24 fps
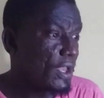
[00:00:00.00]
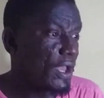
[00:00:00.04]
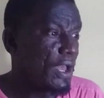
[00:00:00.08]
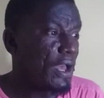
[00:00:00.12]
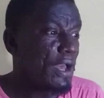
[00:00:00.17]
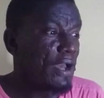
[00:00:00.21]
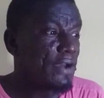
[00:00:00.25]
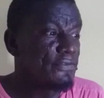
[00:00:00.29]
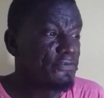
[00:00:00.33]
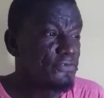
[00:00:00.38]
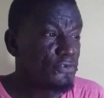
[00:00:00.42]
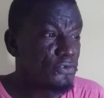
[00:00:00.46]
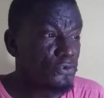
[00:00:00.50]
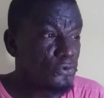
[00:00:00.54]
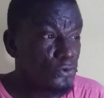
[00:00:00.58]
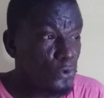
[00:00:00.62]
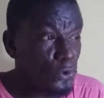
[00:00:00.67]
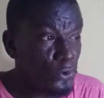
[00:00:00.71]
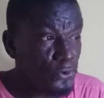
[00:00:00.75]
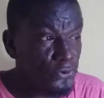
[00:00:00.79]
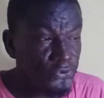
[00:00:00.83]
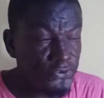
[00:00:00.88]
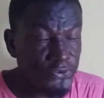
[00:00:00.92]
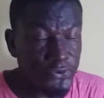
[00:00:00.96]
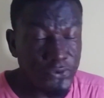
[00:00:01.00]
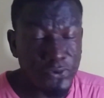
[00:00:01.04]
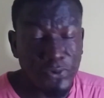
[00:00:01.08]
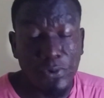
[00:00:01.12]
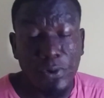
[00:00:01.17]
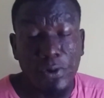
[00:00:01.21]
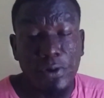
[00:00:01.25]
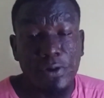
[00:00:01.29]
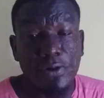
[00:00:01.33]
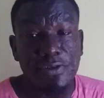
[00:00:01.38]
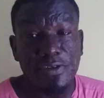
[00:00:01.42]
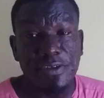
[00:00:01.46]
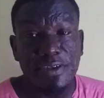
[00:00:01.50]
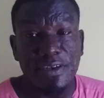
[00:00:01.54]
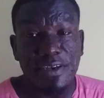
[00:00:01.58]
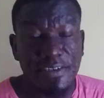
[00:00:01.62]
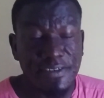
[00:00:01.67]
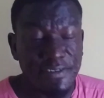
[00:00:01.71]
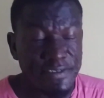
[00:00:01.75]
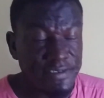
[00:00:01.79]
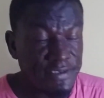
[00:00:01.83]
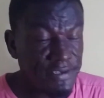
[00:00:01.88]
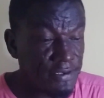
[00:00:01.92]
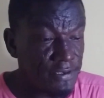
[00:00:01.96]
I have to go through all the
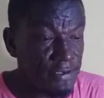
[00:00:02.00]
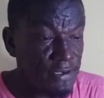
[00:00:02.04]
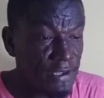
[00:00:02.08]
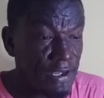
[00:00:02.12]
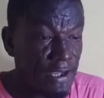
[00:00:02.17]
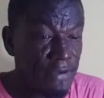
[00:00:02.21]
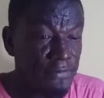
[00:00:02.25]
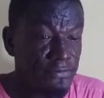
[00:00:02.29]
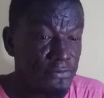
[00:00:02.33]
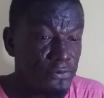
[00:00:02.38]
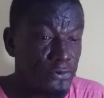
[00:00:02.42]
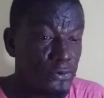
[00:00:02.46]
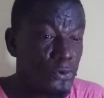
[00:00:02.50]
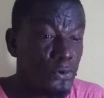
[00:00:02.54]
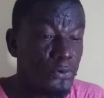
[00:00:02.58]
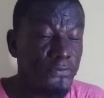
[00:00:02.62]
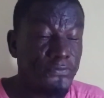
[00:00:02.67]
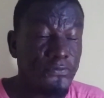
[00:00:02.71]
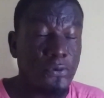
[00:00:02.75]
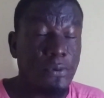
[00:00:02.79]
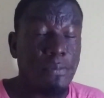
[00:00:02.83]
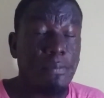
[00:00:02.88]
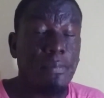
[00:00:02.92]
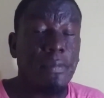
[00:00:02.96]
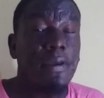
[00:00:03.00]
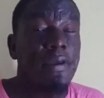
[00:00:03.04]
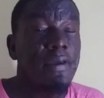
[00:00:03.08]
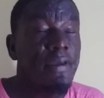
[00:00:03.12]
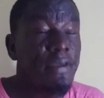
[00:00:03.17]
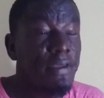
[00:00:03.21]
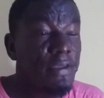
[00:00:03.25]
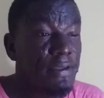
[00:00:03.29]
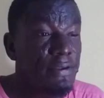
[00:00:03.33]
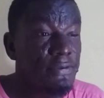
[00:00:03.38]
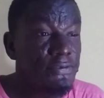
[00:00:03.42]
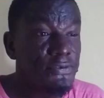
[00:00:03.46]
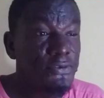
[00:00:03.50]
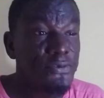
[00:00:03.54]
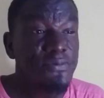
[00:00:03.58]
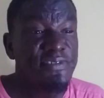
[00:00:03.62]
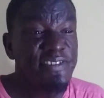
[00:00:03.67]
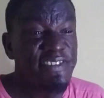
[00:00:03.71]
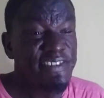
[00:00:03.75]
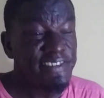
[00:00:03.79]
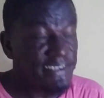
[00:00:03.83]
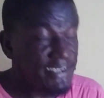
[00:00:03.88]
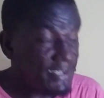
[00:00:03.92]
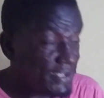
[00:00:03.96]
listing. I have to go from A to
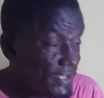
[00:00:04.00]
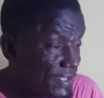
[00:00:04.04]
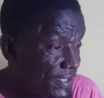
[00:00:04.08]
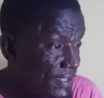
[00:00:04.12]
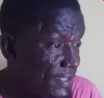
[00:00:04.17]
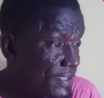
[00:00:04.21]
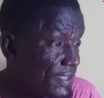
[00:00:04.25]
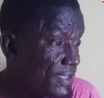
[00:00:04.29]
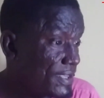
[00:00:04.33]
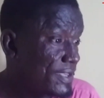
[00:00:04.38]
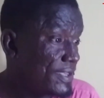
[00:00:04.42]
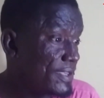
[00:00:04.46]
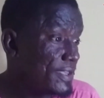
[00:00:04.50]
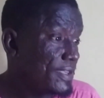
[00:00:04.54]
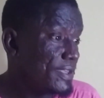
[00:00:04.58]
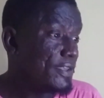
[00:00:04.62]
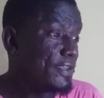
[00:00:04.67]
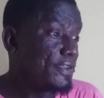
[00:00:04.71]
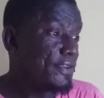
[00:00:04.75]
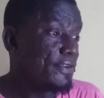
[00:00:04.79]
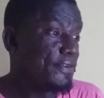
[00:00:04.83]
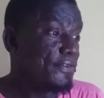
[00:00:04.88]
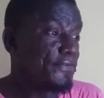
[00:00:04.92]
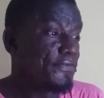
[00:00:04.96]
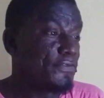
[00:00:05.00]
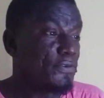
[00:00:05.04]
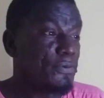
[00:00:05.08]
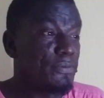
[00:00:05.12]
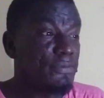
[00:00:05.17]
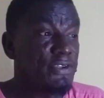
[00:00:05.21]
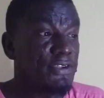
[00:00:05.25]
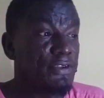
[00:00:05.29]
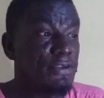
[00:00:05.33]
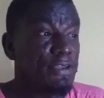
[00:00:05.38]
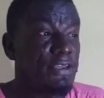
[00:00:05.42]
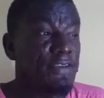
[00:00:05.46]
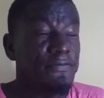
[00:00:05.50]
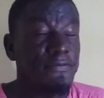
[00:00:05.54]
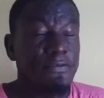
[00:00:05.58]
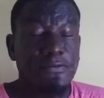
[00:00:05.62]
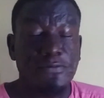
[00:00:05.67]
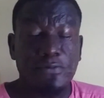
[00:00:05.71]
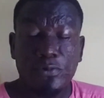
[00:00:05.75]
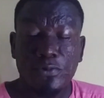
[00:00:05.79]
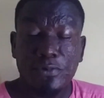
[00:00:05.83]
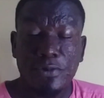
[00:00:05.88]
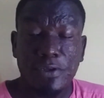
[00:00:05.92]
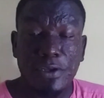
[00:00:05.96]
Z, from the even
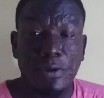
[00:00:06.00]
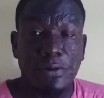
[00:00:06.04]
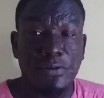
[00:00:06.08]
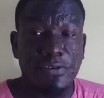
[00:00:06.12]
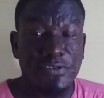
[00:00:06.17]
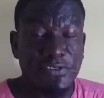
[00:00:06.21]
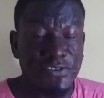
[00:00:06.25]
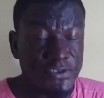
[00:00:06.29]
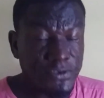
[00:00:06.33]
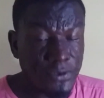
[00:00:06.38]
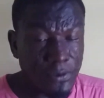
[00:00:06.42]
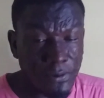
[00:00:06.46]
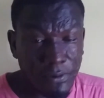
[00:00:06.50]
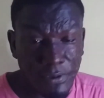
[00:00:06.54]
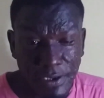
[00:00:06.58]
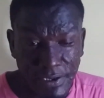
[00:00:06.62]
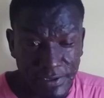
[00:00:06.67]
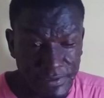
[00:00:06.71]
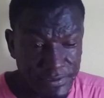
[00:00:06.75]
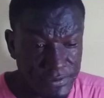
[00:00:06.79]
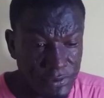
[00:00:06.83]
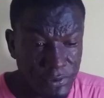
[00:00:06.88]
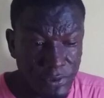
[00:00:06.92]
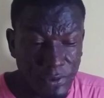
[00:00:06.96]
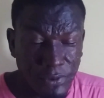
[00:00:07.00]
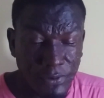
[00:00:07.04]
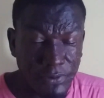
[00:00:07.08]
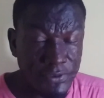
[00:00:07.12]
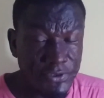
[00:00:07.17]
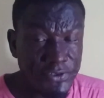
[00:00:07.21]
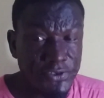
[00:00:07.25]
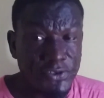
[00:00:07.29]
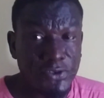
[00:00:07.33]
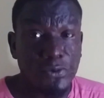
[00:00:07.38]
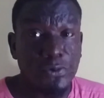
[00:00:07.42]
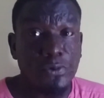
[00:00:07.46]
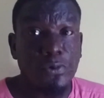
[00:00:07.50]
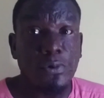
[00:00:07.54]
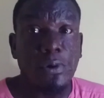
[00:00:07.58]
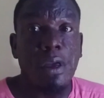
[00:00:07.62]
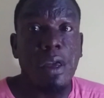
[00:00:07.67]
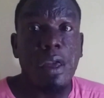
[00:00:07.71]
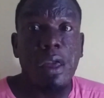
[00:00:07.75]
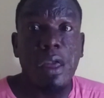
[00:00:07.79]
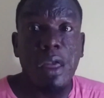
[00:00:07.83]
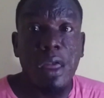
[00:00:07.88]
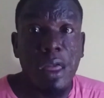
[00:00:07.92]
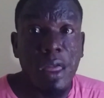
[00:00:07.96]
to the unsung categories to
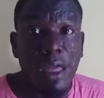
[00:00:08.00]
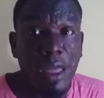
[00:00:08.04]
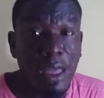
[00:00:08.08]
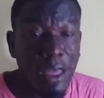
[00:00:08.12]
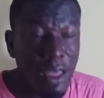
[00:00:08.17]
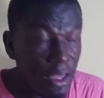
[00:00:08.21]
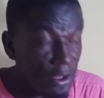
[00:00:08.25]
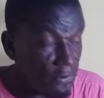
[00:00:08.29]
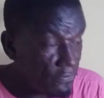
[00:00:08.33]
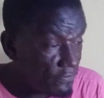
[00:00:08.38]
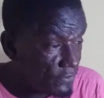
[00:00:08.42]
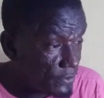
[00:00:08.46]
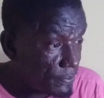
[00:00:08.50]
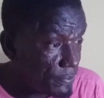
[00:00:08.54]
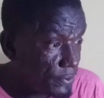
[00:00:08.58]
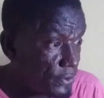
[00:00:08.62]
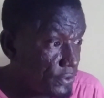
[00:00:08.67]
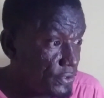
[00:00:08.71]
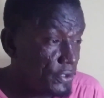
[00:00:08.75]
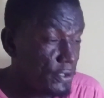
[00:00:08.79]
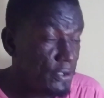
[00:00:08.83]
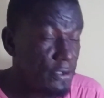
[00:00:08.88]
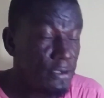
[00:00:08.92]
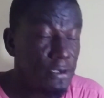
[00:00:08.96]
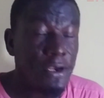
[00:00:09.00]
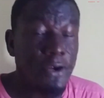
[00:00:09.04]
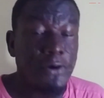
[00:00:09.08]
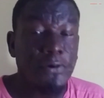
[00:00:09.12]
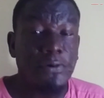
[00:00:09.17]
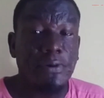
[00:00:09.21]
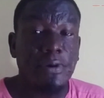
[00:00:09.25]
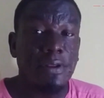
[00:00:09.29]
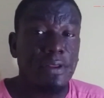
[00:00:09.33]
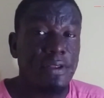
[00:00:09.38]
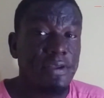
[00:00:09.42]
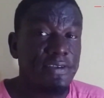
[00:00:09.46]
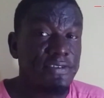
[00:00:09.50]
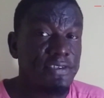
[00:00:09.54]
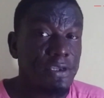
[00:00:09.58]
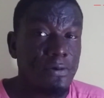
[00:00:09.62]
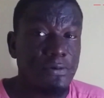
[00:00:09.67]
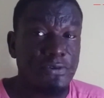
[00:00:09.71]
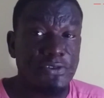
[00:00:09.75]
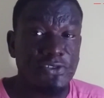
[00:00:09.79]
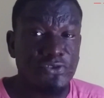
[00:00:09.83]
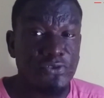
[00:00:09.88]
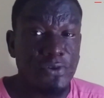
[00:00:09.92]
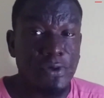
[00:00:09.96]
everybody. And I realized I
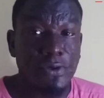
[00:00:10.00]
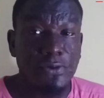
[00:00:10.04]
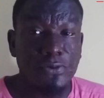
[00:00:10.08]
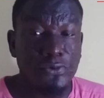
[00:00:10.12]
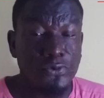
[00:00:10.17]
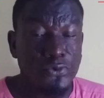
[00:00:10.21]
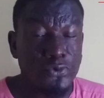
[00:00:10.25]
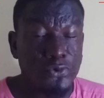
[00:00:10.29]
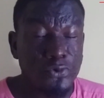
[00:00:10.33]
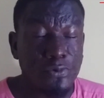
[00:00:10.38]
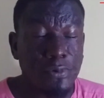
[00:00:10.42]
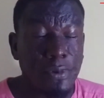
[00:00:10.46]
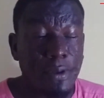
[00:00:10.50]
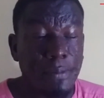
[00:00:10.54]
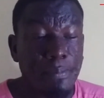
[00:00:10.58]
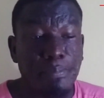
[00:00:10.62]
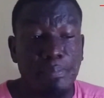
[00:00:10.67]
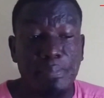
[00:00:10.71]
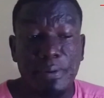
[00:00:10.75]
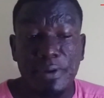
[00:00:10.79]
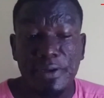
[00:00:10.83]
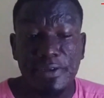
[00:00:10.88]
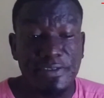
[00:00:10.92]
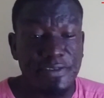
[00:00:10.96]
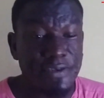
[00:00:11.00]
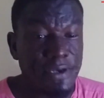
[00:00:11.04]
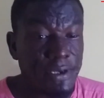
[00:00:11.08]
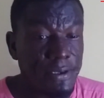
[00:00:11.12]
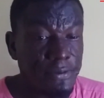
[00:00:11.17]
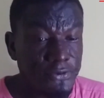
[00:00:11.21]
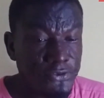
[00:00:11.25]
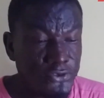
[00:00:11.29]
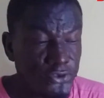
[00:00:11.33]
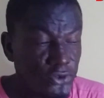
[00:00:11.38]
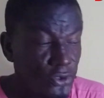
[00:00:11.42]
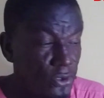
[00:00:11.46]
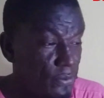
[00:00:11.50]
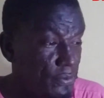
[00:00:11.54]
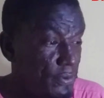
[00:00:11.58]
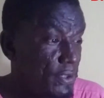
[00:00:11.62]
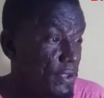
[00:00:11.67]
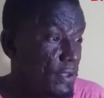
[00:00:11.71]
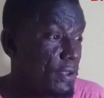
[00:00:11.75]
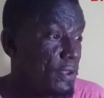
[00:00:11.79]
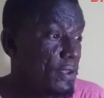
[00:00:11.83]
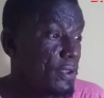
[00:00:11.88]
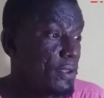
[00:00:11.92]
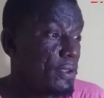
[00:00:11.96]
was trying to do a big time job
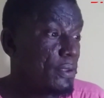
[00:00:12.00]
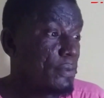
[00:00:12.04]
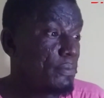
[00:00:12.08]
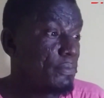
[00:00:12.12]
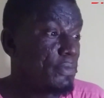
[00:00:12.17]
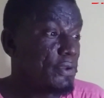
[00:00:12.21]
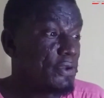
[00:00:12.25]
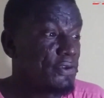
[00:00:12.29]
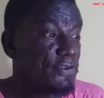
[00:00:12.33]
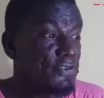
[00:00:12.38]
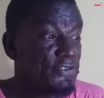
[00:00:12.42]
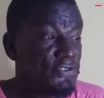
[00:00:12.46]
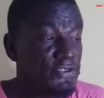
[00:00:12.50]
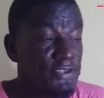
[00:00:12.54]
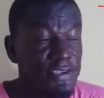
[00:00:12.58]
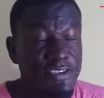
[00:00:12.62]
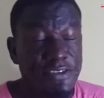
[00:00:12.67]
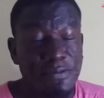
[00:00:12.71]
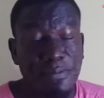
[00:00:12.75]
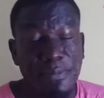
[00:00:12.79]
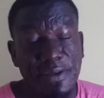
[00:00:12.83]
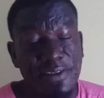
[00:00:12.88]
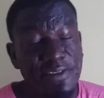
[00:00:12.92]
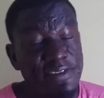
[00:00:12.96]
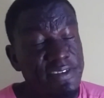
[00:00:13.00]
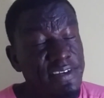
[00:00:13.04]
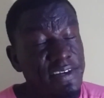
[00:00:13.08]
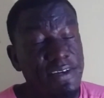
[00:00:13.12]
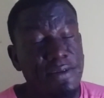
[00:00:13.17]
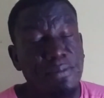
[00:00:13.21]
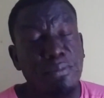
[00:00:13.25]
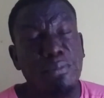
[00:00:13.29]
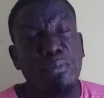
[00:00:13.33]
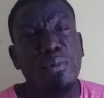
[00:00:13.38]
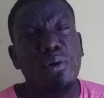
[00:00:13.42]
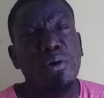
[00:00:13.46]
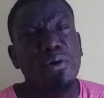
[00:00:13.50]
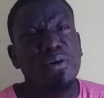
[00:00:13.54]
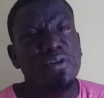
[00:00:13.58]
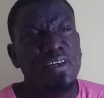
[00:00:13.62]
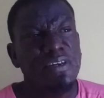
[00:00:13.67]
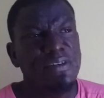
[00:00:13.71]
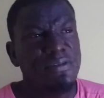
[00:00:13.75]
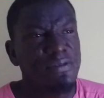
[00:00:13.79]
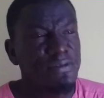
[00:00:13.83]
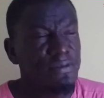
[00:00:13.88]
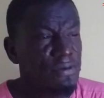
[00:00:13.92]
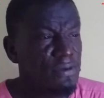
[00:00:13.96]
because this may take more
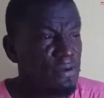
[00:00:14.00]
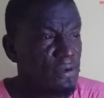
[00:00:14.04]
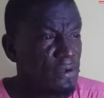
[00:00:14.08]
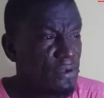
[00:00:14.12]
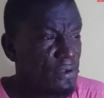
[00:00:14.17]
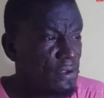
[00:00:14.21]
than